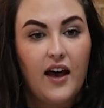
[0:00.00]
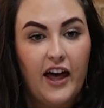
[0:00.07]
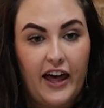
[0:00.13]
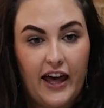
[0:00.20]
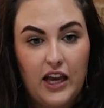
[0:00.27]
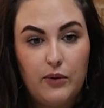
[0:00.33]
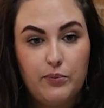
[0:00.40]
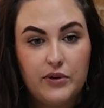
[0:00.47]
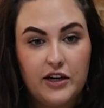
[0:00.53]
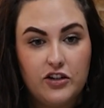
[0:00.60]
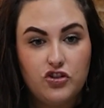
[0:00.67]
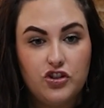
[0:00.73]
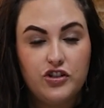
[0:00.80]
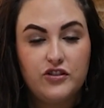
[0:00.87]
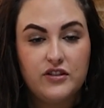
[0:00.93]

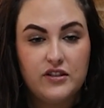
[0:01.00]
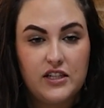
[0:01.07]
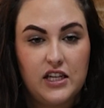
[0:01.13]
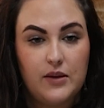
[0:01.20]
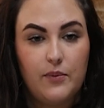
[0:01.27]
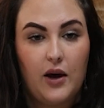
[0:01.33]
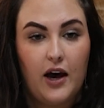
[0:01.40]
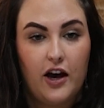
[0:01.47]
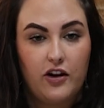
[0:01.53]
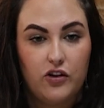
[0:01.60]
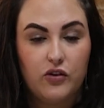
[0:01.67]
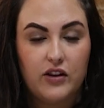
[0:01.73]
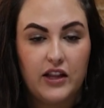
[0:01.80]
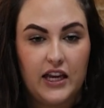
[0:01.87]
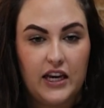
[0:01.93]
High-pressure steam
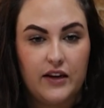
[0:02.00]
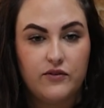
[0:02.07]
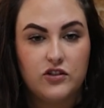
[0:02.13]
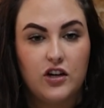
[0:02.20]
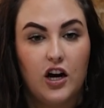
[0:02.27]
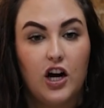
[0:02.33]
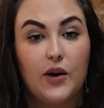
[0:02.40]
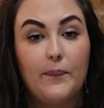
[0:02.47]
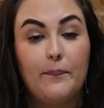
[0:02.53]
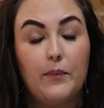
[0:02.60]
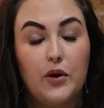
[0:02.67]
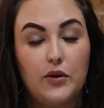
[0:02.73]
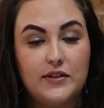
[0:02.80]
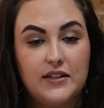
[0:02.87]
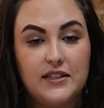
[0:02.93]
autoclaves are
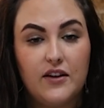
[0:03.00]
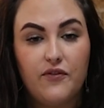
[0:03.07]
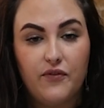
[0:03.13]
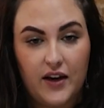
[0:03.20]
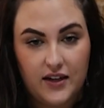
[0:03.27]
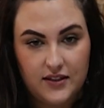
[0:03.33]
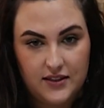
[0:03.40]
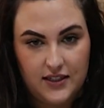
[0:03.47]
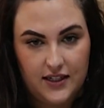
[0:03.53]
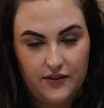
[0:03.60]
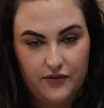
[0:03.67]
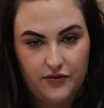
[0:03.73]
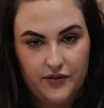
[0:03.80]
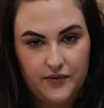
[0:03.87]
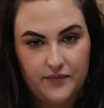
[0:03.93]
most
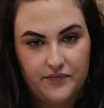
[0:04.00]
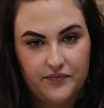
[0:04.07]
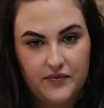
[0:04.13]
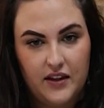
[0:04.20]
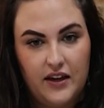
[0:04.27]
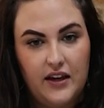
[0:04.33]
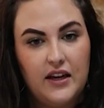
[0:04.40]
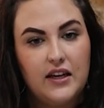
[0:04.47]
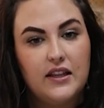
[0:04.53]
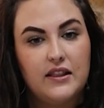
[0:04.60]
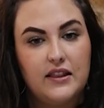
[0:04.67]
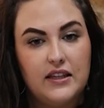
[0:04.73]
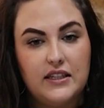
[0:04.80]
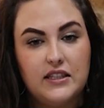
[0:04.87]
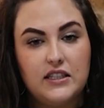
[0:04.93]
effective.
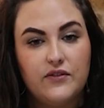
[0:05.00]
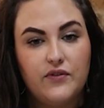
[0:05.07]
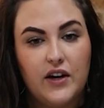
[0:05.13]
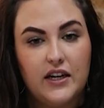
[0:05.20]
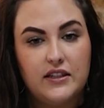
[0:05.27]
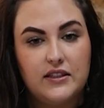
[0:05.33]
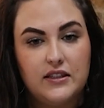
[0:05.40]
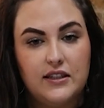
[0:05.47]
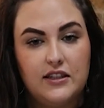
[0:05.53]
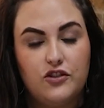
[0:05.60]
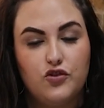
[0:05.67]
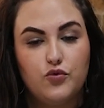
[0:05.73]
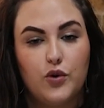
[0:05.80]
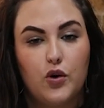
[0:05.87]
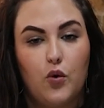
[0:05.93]
These
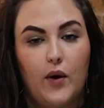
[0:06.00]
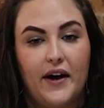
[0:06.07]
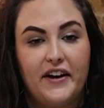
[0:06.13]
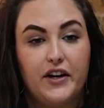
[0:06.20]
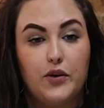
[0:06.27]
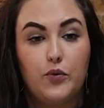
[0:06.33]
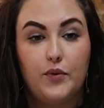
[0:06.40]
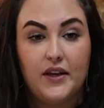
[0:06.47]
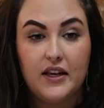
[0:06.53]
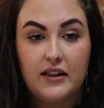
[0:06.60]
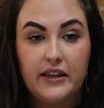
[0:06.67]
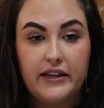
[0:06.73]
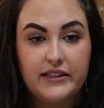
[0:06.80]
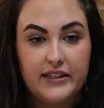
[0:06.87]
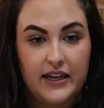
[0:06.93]
devices require
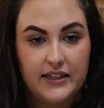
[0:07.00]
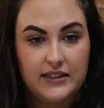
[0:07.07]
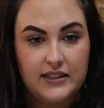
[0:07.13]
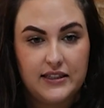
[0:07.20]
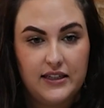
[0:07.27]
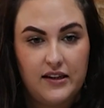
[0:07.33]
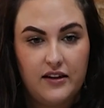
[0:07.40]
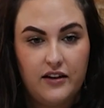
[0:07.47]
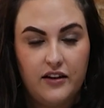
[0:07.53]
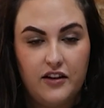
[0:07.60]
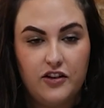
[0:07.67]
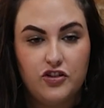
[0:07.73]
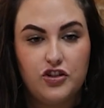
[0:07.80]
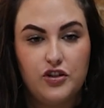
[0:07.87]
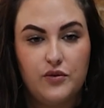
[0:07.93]
weekly testing
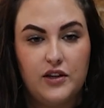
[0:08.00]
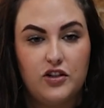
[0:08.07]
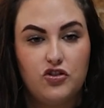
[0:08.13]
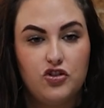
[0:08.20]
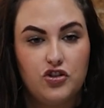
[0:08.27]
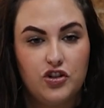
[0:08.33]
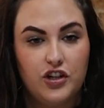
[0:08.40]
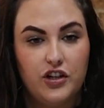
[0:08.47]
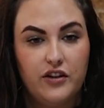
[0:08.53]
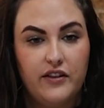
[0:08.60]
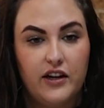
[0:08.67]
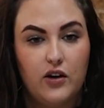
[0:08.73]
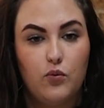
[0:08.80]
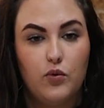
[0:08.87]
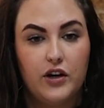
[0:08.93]
to ensure
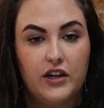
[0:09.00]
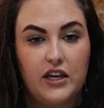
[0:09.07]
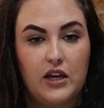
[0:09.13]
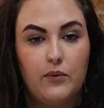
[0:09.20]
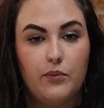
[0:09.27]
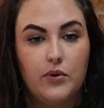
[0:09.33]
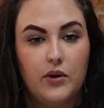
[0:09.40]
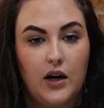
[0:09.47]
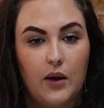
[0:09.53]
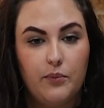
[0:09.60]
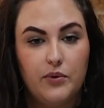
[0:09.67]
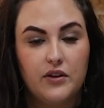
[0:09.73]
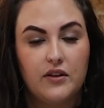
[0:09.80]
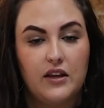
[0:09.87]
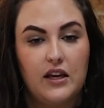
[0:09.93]
they're working
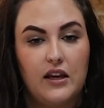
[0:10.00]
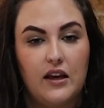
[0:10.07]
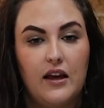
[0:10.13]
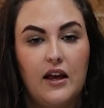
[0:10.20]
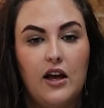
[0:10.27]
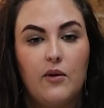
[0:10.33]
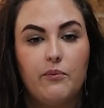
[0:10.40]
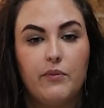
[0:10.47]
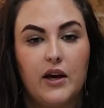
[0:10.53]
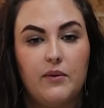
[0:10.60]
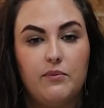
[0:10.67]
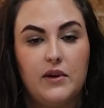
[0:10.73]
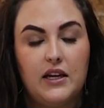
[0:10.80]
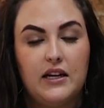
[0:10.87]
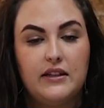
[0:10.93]
properly by
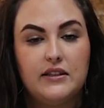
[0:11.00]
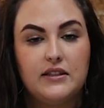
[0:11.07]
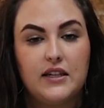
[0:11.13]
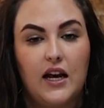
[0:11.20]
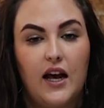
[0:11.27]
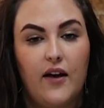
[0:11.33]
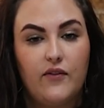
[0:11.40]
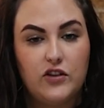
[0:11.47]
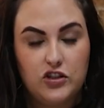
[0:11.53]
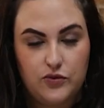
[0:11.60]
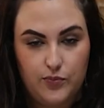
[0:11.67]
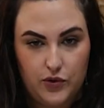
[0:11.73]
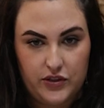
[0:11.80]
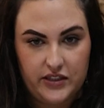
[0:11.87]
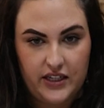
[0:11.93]
means of a
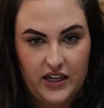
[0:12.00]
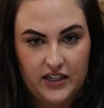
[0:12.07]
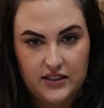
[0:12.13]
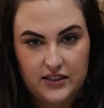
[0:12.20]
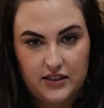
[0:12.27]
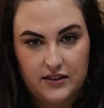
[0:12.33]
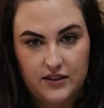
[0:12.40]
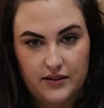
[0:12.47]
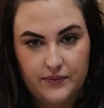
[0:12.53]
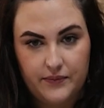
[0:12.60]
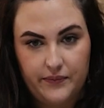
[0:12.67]
spore test.